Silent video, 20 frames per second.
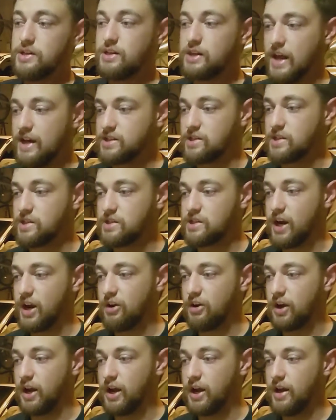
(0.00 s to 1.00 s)

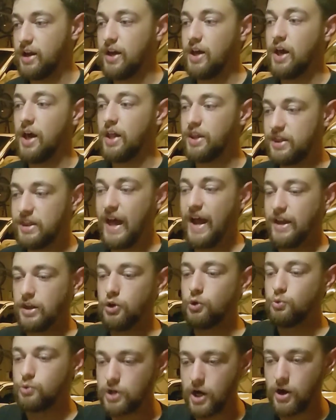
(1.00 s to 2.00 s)
necessary that
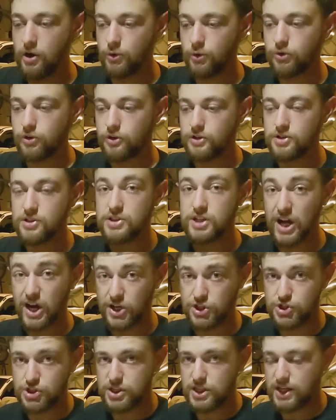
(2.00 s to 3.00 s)
you don't
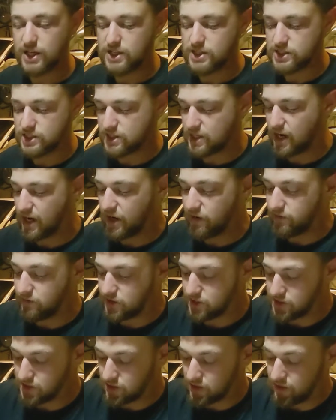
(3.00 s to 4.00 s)
touch the inside of
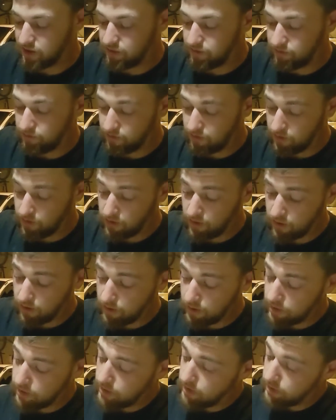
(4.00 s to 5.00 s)
the sleeve.
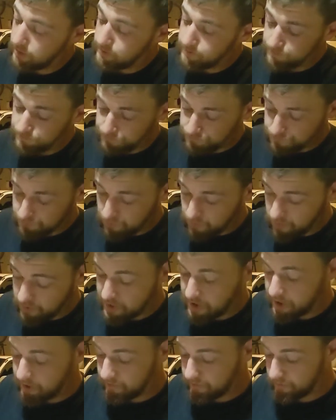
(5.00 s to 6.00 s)

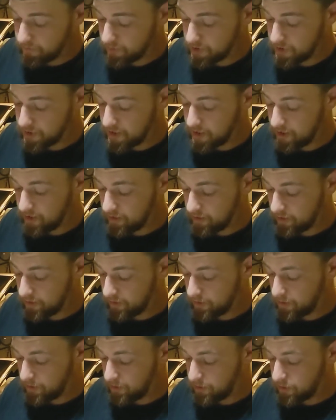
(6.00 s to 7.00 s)
So once again, a little
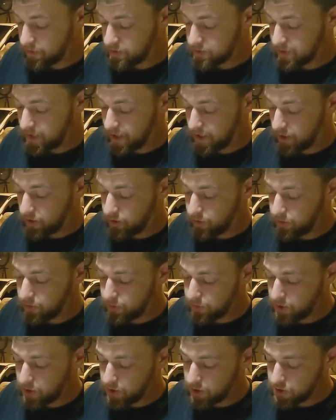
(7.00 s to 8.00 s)
bit of Mother's Magnum aluminum
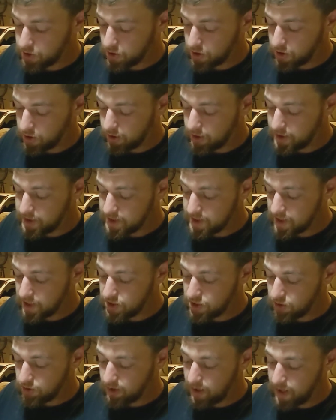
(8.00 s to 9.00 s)
polish on a clean
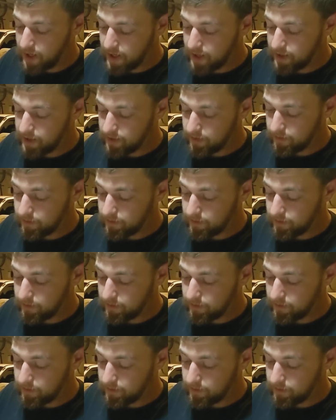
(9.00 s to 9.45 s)
section of rag,